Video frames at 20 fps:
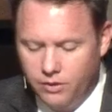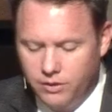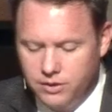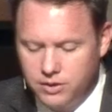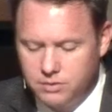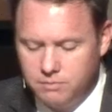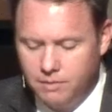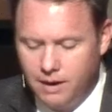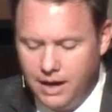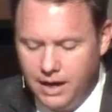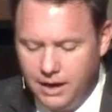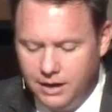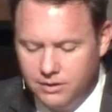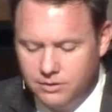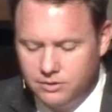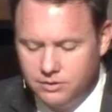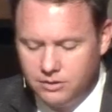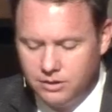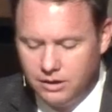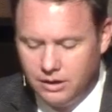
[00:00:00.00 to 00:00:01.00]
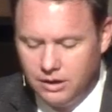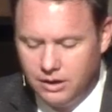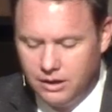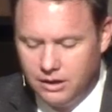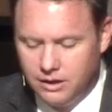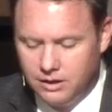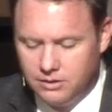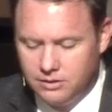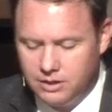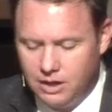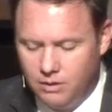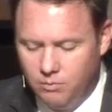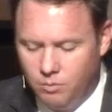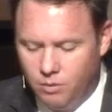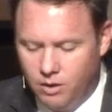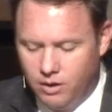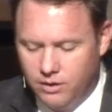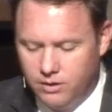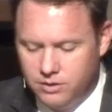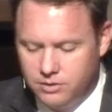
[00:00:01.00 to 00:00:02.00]
this makes, said
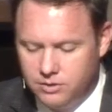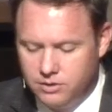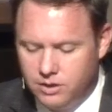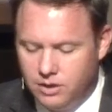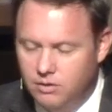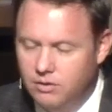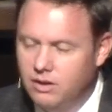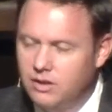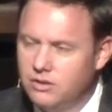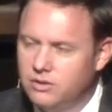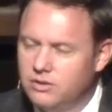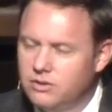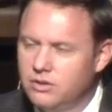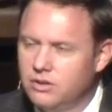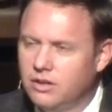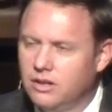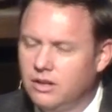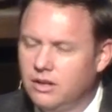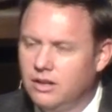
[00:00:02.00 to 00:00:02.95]
one of the students.